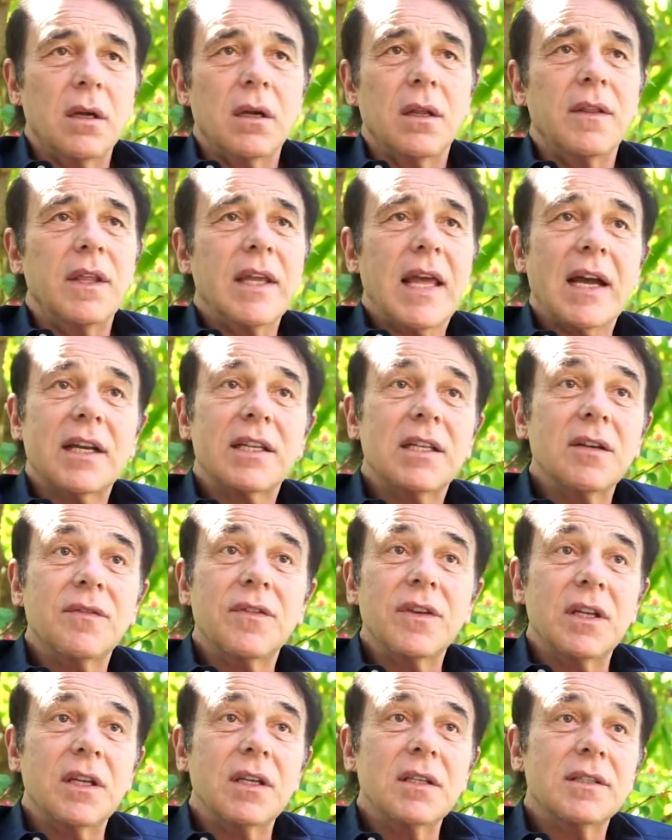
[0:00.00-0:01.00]
the
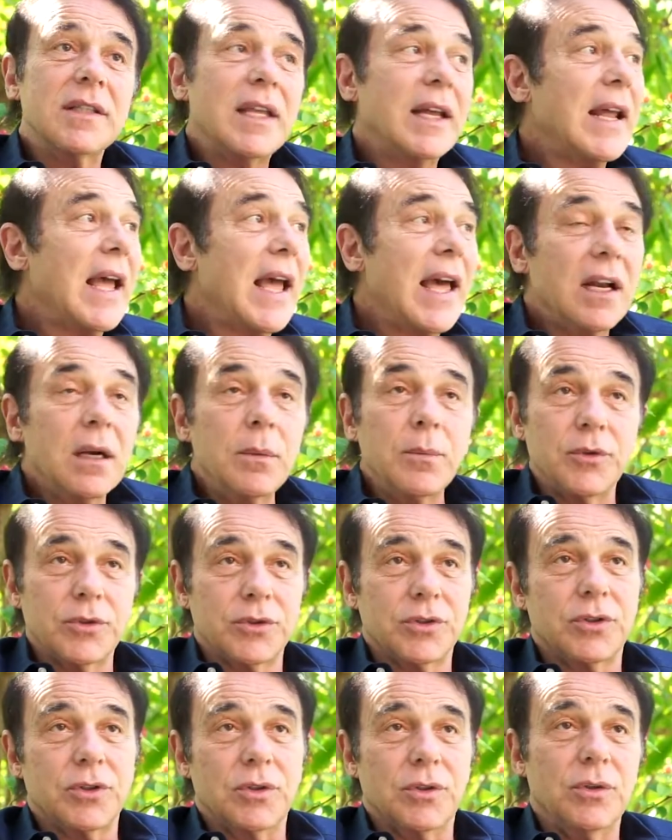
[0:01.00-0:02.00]
activities that
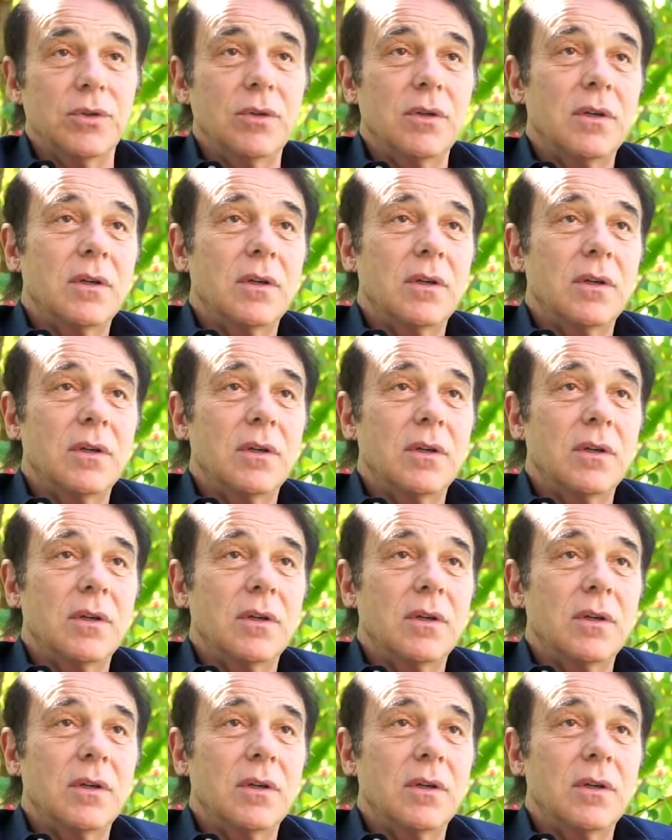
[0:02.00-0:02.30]
animals do